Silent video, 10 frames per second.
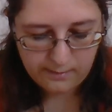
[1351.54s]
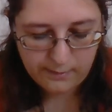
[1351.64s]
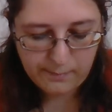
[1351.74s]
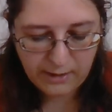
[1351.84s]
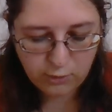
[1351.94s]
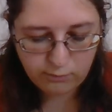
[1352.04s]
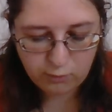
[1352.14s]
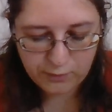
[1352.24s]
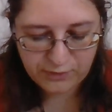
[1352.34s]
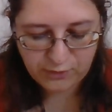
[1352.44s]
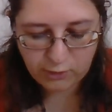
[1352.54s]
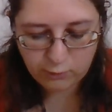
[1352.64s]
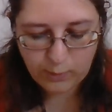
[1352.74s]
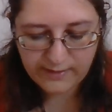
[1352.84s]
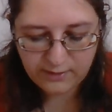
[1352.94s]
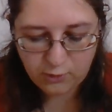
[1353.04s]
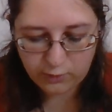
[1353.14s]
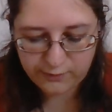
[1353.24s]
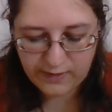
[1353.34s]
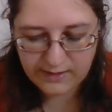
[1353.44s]
The man who brought this note waited
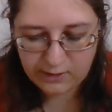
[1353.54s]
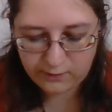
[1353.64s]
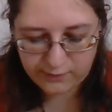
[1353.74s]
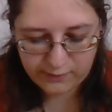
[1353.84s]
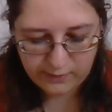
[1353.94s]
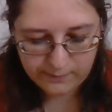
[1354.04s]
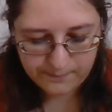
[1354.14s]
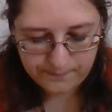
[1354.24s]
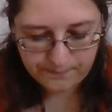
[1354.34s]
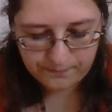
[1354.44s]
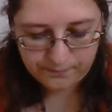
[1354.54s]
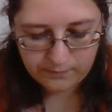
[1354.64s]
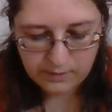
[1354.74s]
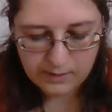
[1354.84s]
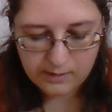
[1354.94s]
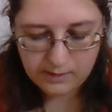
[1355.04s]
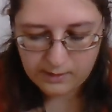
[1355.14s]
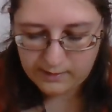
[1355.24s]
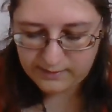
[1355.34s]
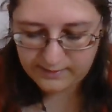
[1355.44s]
not for any answer.
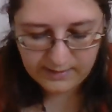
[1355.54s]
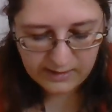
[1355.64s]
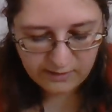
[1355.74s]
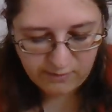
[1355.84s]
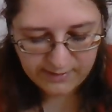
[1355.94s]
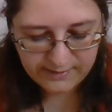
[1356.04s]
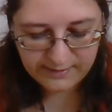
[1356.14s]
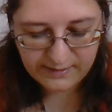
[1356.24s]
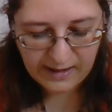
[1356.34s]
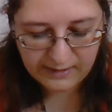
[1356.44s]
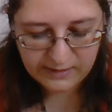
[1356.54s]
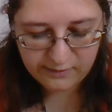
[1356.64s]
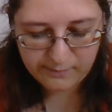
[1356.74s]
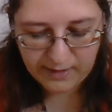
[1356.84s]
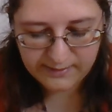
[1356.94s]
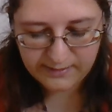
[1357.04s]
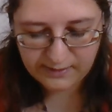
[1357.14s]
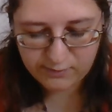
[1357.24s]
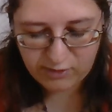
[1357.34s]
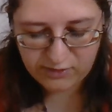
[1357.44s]
Cecilia read it in an agony of mind
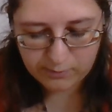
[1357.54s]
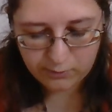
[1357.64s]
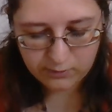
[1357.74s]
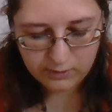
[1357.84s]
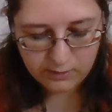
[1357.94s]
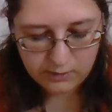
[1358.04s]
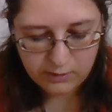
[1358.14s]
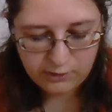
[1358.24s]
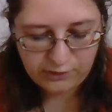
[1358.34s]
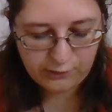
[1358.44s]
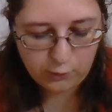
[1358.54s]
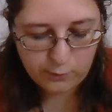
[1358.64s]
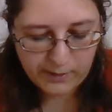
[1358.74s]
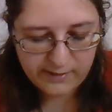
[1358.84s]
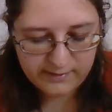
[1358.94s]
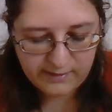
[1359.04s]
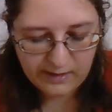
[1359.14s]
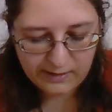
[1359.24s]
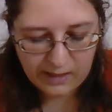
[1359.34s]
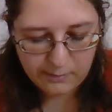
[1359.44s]
inexpressible. She saw by its
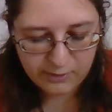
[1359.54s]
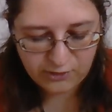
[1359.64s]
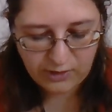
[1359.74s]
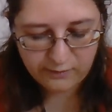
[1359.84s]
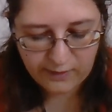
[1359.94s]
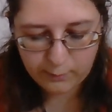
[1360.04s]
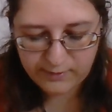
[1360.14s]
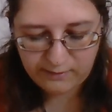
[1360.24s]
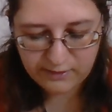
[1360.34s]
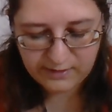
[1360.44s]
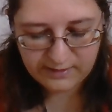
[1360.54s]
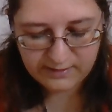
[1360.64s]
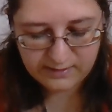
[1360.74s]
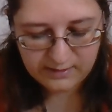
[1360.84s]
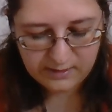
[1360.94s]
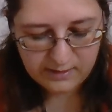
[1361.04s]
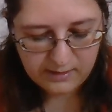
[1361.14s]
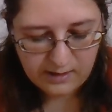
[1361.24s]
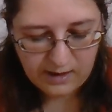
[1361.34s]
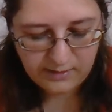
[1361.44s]
style how much Delvile was irritated,
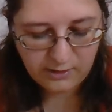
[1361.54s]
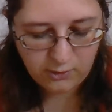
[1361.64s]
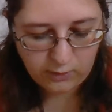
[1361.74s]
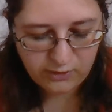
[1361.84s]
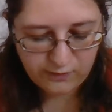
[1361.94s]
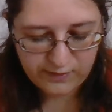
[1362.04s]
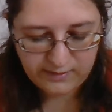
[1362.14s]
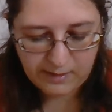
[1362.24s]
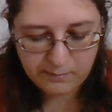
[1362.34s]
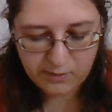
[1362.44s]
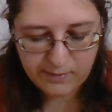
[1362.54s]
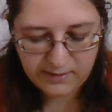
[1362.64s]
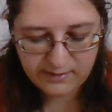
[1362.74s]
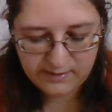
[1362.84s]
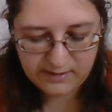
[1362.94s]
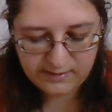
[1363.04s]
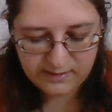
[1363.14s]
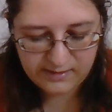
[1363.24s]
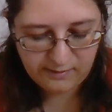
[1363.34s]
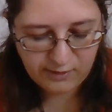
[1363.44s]
and her knowledge of his temper made her certain
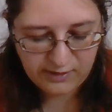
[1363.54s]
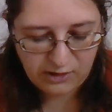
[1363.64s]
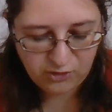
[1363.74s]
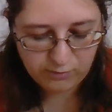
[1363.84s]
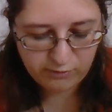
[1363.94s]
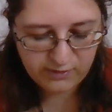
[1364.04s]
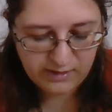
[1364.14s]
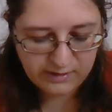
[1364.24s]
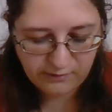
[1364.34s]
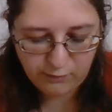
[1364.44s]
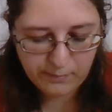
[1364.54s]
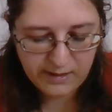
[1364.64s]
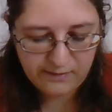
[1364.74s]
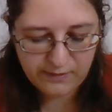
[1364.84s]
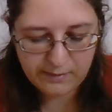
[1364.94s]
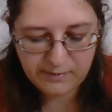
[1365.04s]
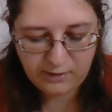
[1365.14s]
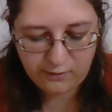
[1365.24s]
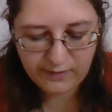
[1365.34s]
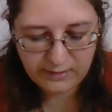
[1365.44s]
his irritation proceeded from believing
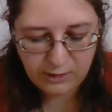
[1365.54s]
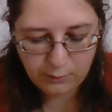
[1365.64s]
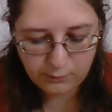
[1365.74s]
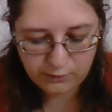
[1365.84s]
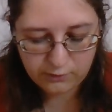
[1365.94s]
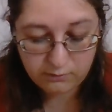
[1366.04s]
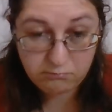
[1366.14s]
himself ill-used.